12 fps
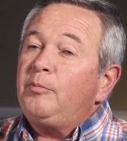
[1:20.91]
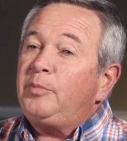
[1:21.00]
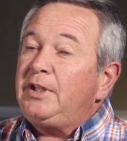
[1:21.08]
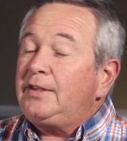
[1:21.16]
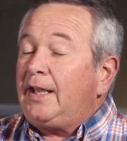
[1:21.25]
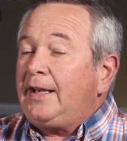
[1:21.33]

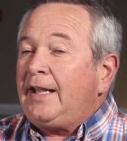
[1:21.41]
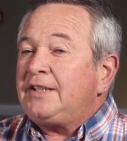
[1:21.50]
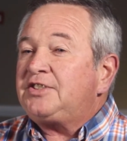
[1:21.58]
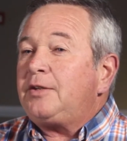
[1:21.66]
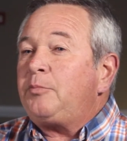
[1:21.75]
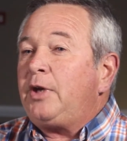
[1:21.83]
be that
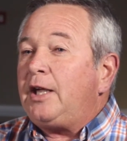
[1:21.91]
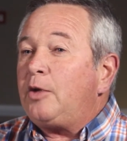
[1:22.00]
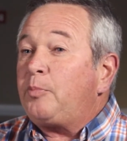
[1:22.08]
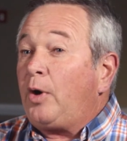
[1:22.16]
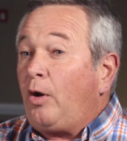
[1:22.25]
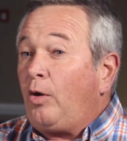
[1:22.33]
as it
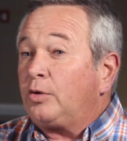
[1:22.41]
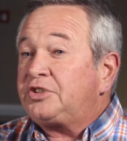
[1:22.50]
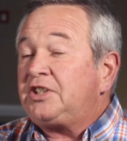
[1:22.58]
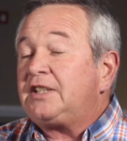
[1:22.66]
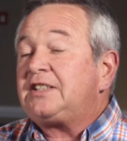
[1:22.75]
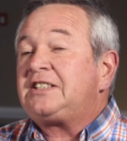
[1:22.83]
may, Paul
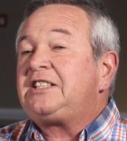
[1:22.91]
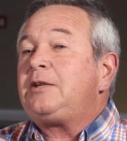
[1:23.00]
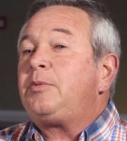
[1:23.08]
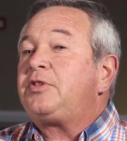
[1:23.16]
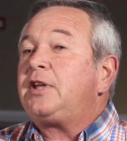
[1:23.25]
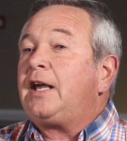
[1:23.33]
said to
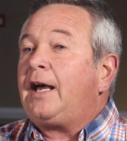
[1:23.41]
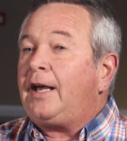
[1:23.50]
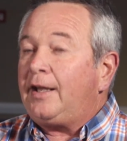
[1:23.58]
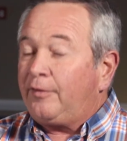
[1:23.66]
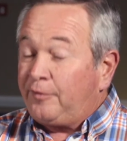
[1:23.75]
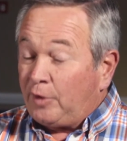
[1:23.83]
Timothy,
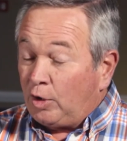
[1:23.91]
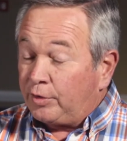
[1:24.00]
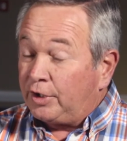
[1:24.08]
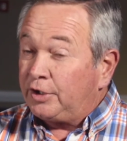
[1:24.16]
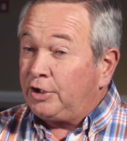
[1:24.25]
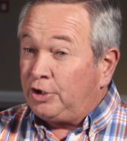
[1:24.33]
I have
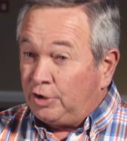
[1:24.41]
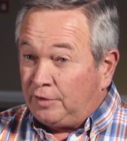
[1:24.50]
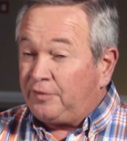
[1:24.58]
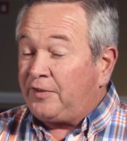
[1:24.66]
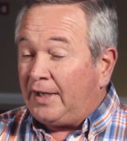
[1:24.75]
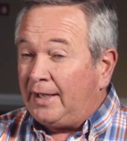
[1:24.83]
fought a
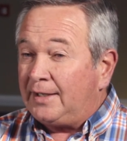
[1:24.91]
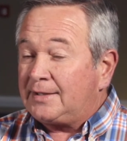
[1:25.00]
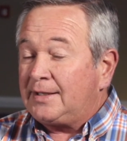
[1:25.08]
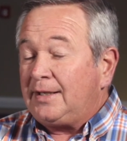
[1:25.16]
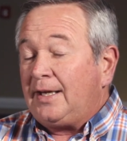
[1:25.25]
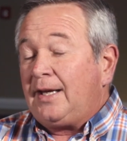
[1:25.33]
good
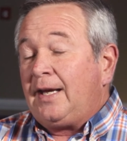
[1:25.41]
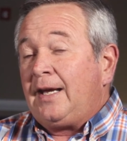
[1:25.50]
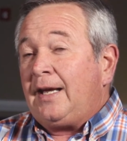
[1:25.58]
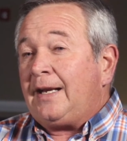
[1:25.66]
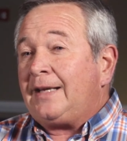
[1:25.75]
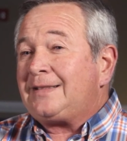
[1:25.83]
fight.
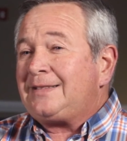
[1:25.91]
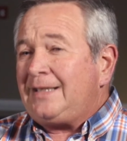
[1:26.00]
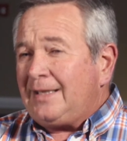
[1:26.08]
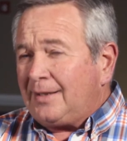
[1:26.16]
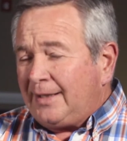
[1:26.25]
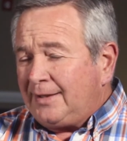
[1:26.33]
And I
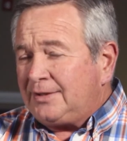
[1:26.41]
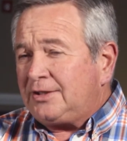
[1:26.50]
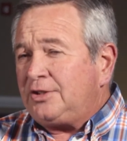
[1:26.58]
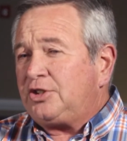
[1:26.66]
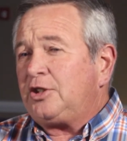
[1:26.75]
think, ladies and